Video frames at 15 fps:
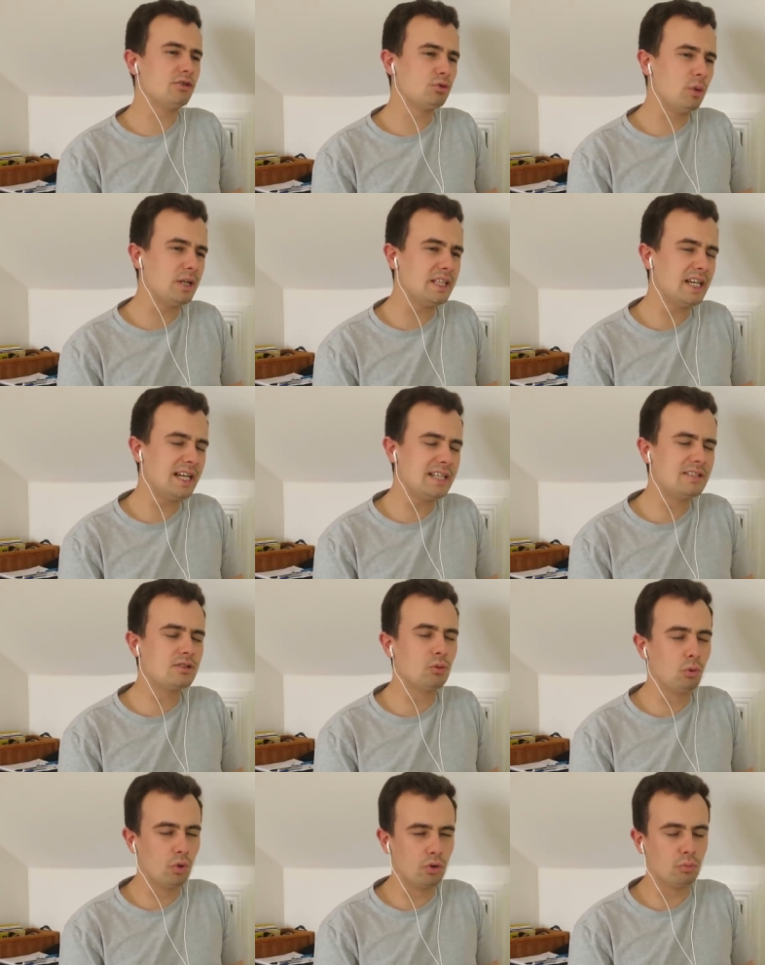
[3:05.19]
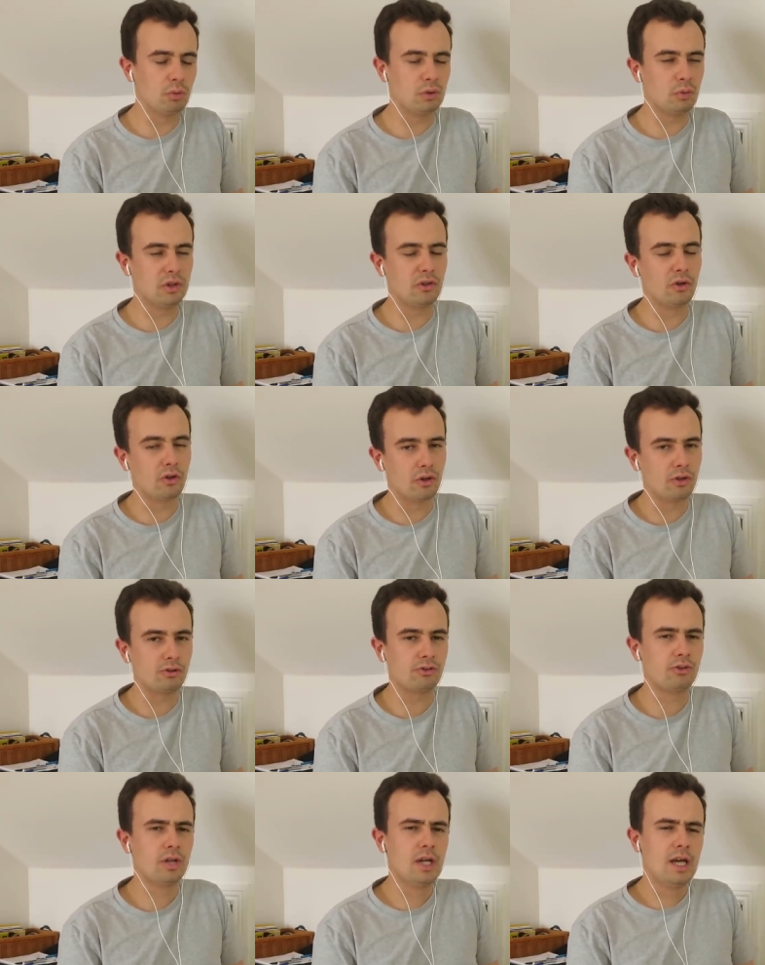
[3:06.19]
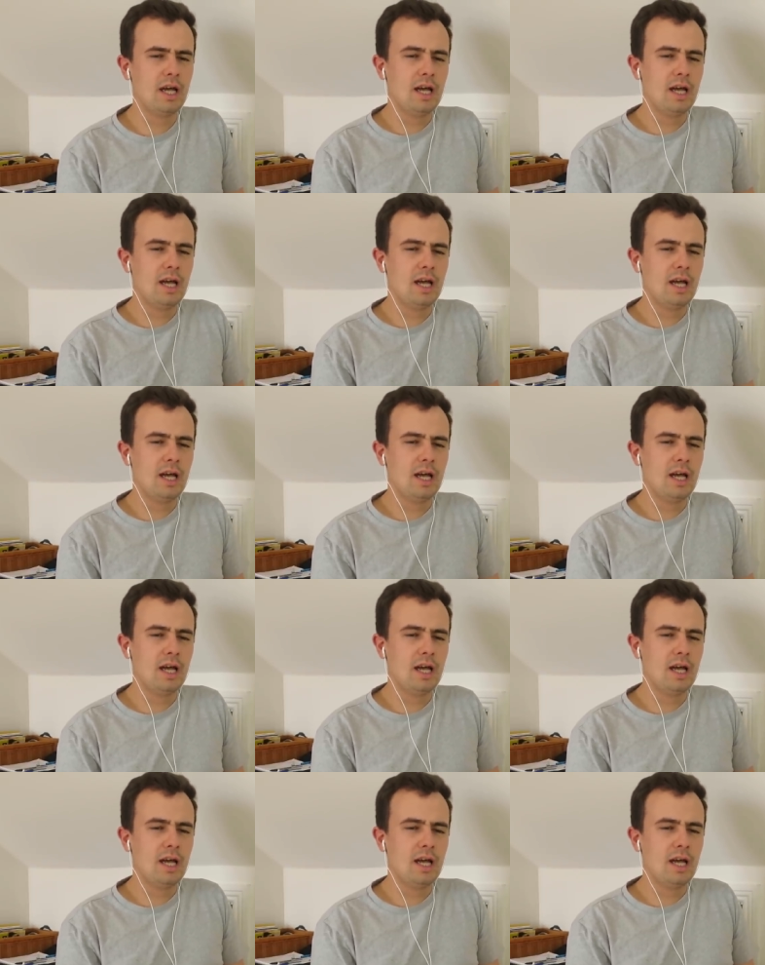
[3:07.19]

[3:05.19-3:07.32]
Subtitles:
28-1 with others.